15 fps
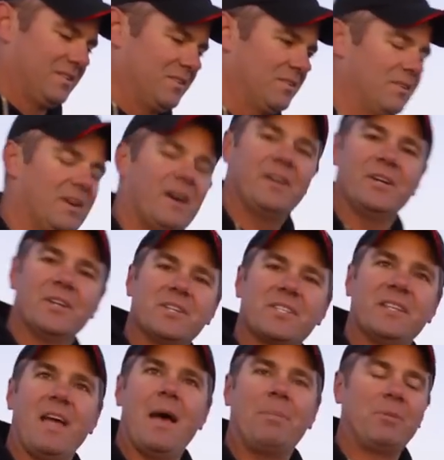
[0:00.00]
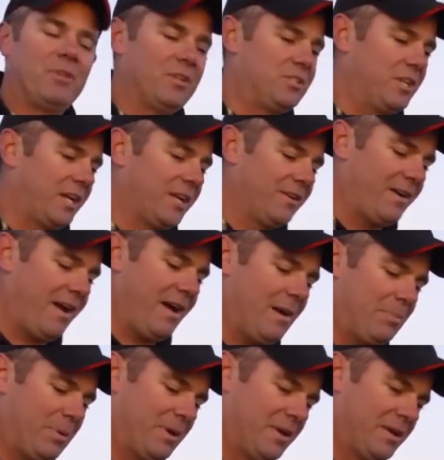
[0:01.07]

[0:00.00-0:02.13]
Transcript: We're out here snapping the jigging wrap.